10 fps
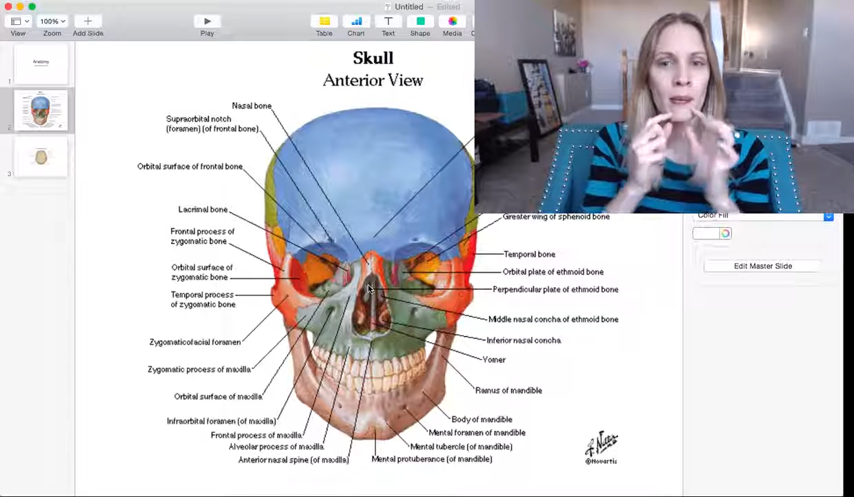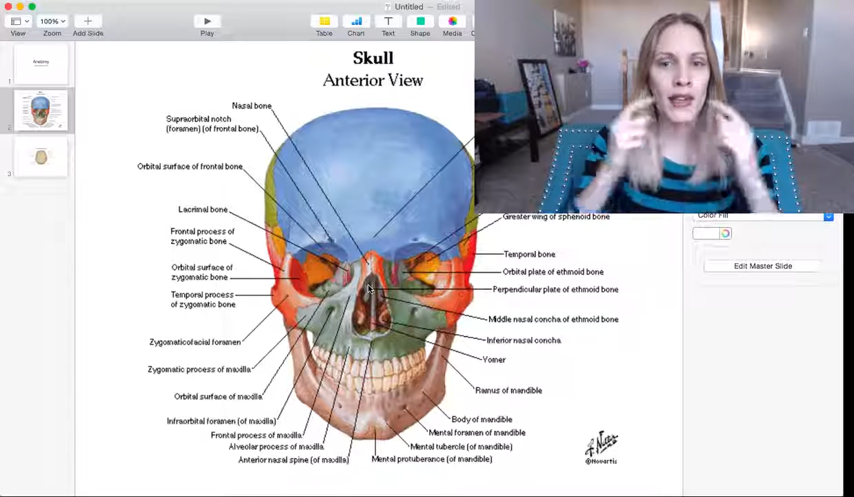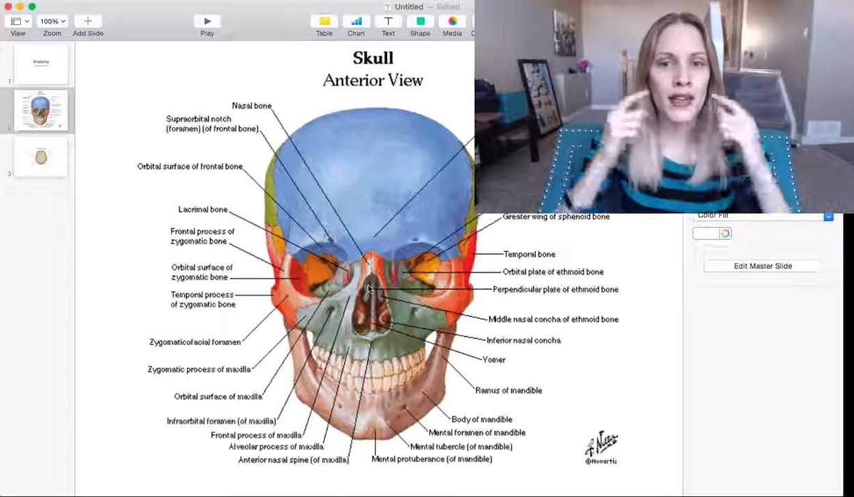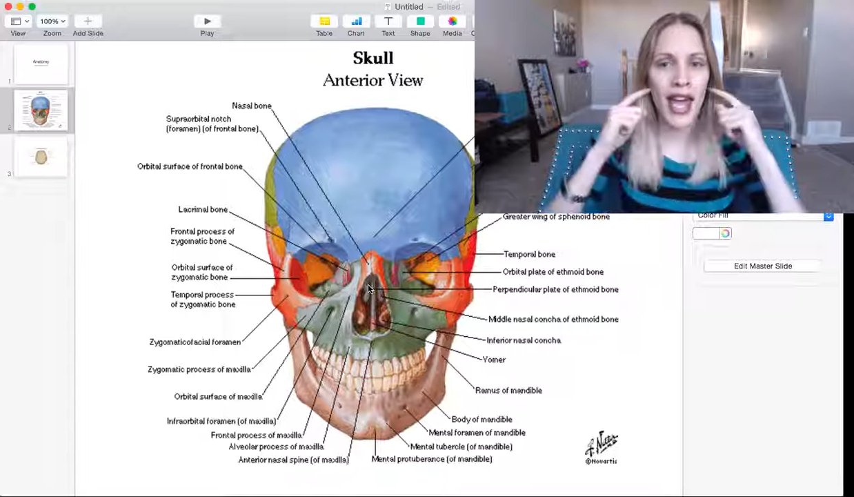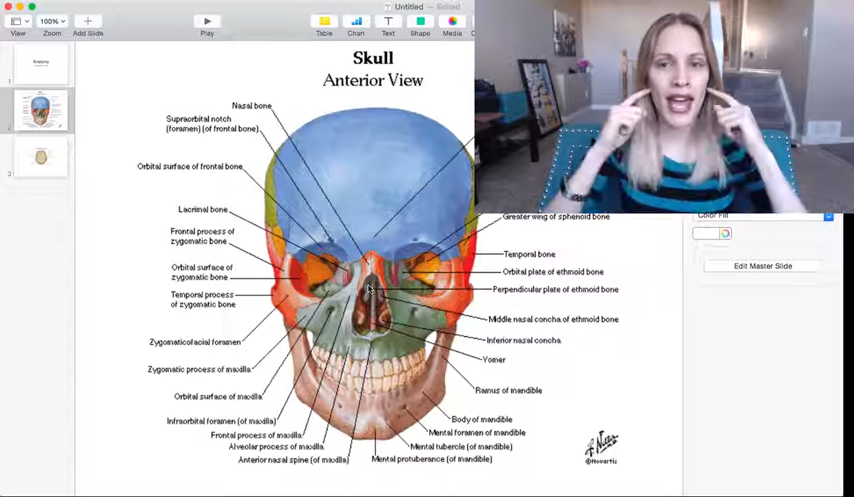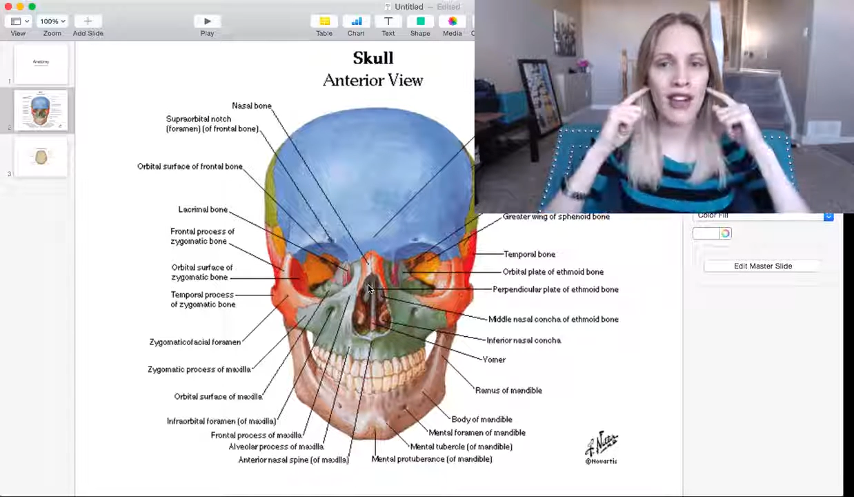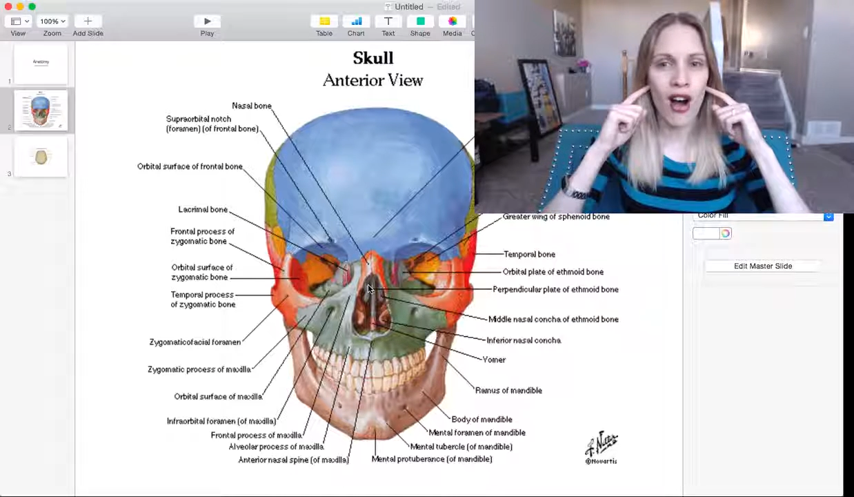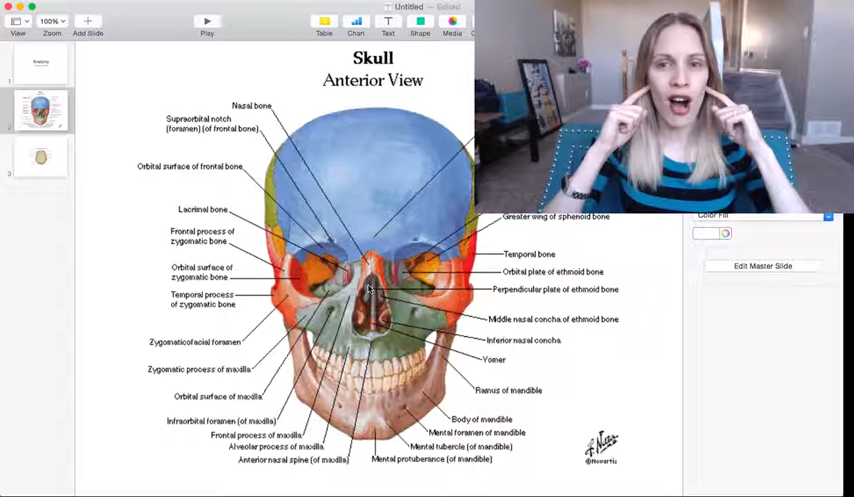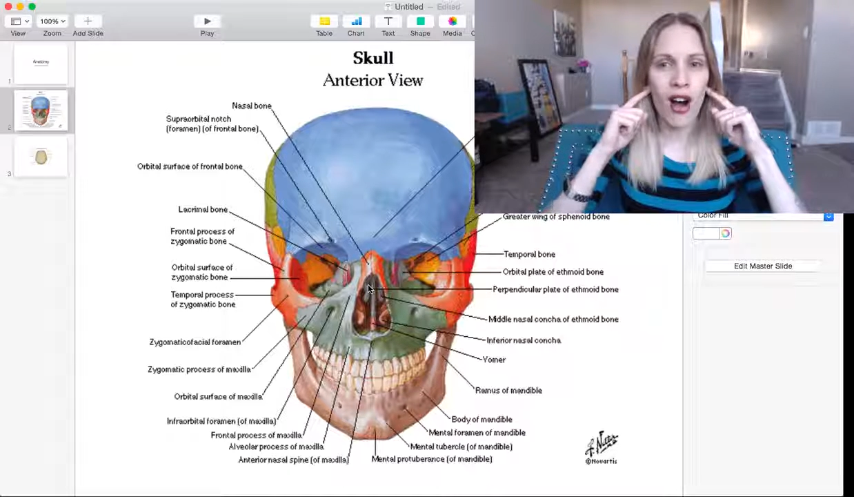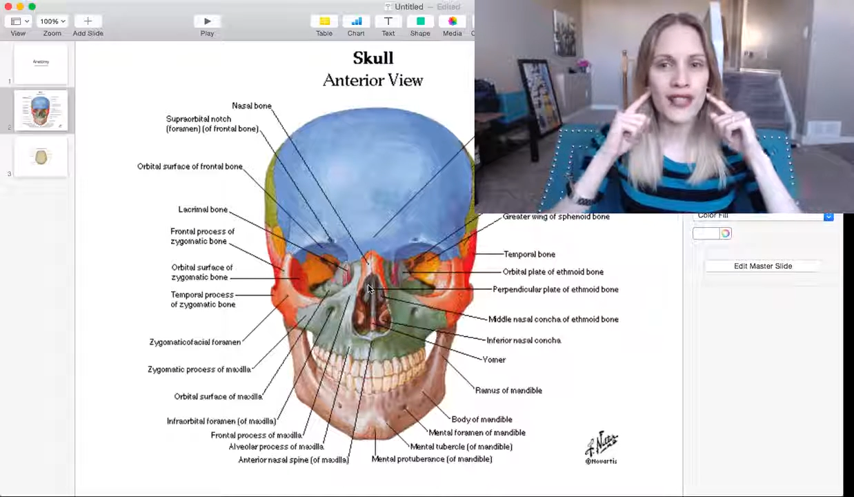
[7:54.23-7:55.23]
but
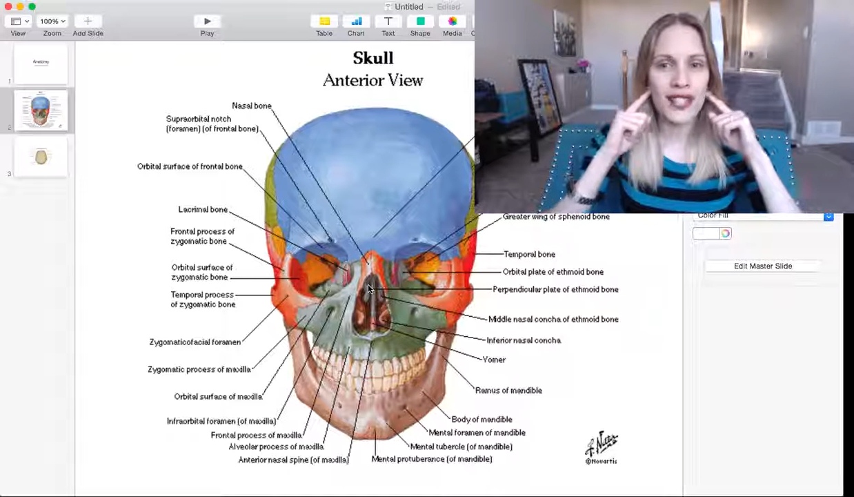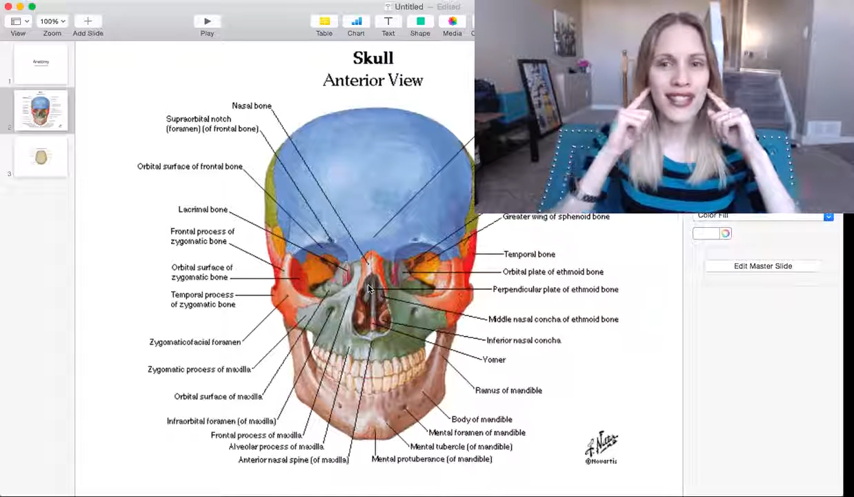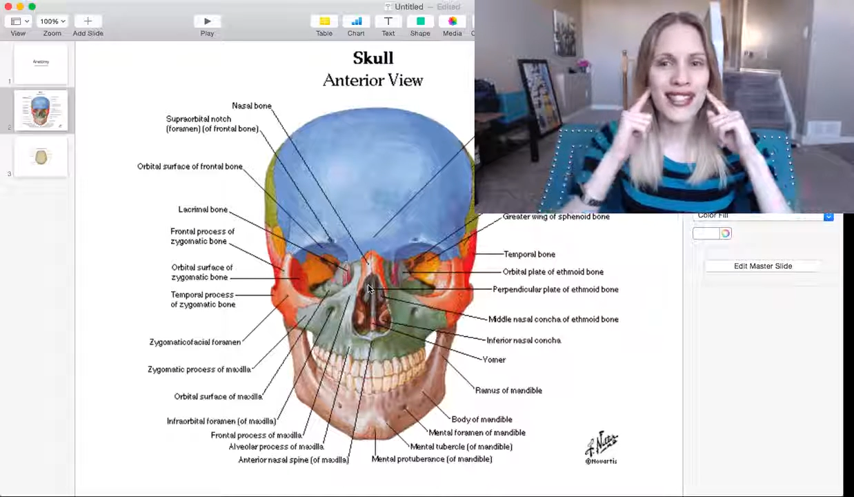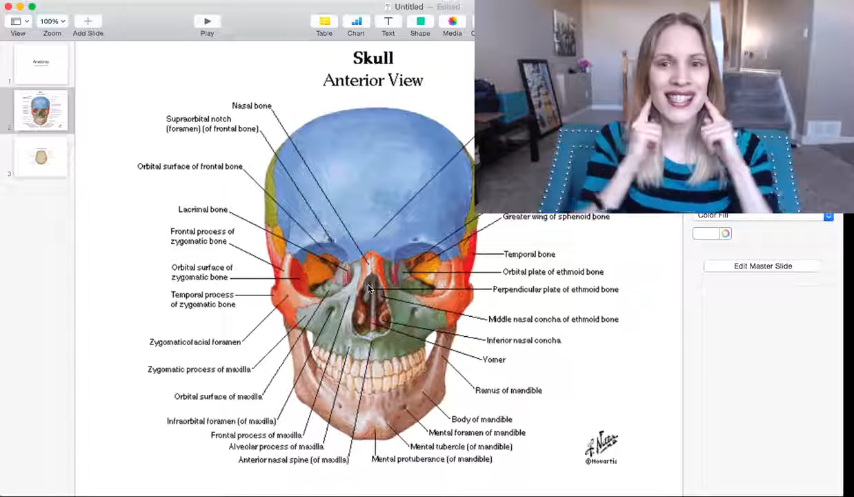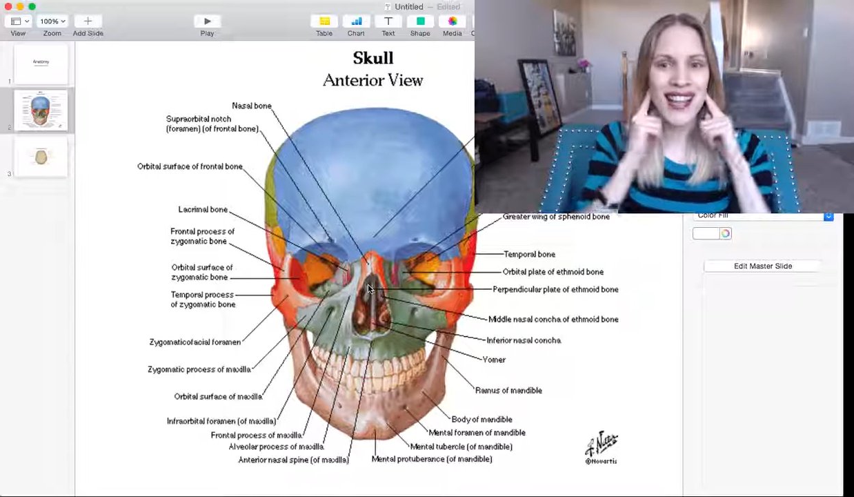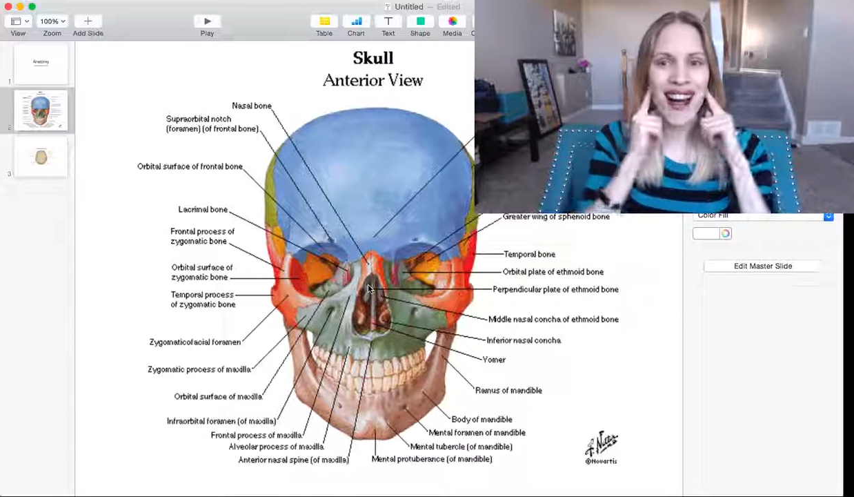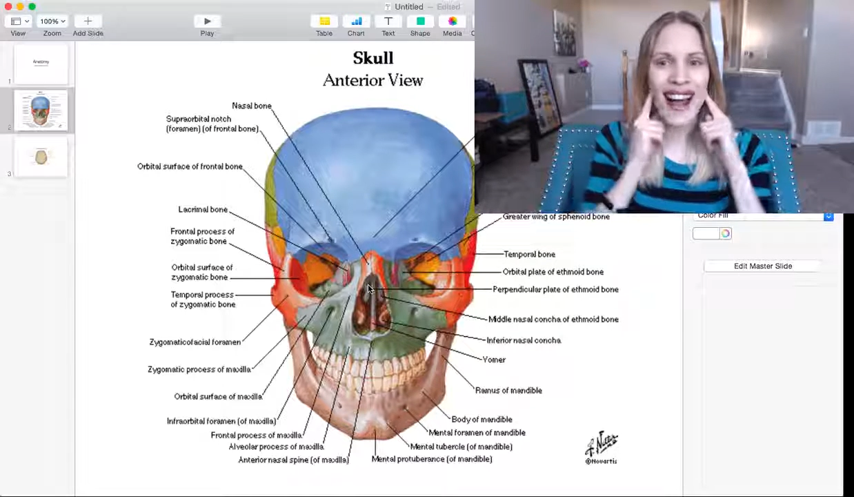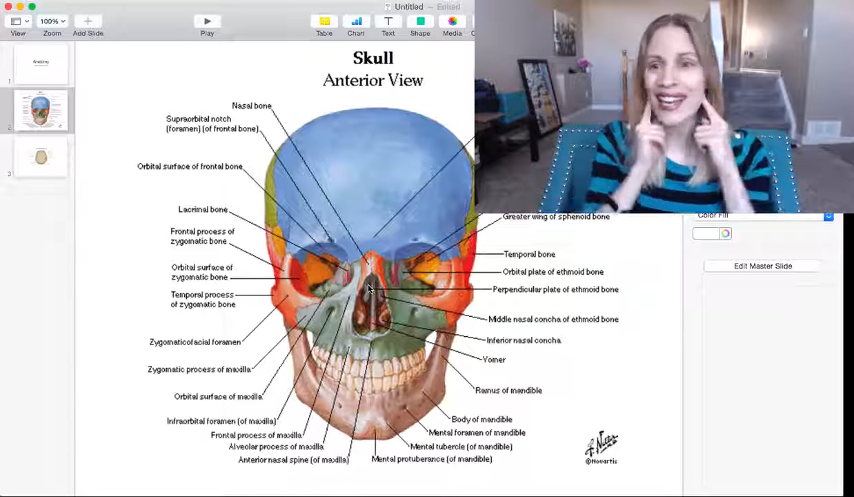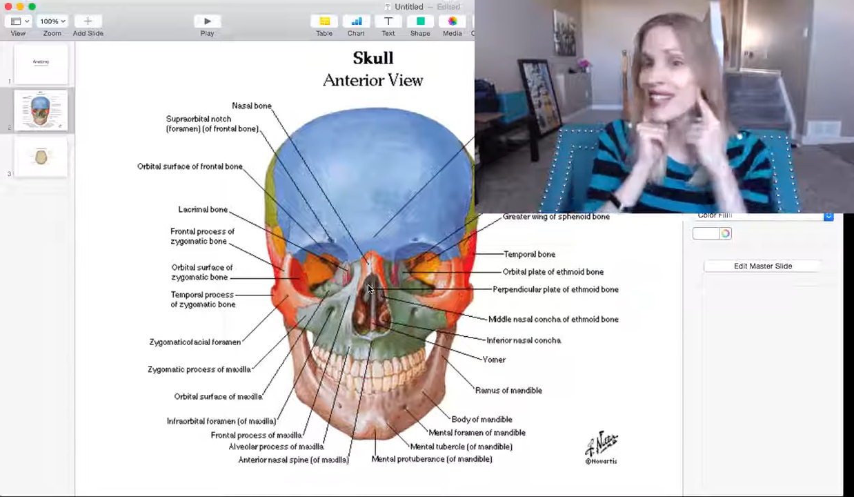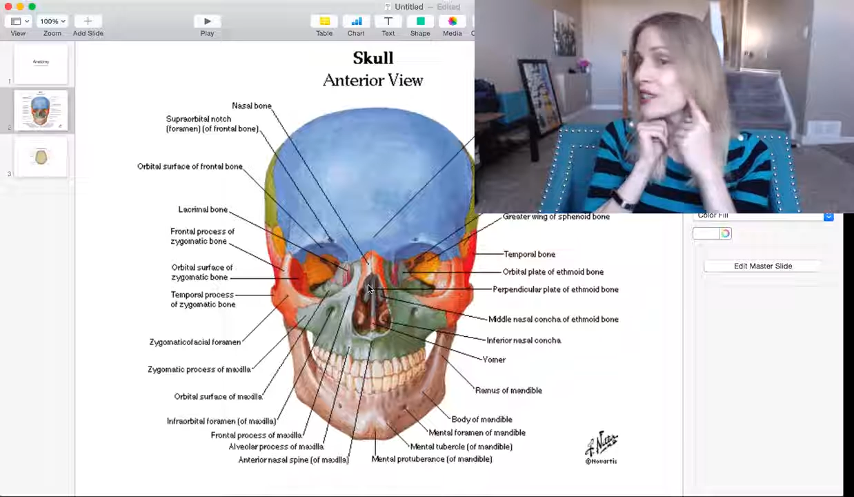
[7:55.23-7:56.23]
then off to the
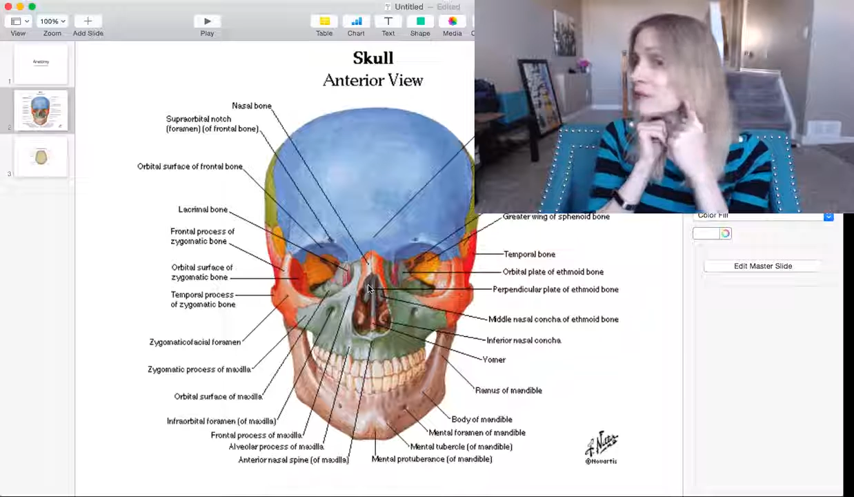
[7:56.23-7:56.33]
side.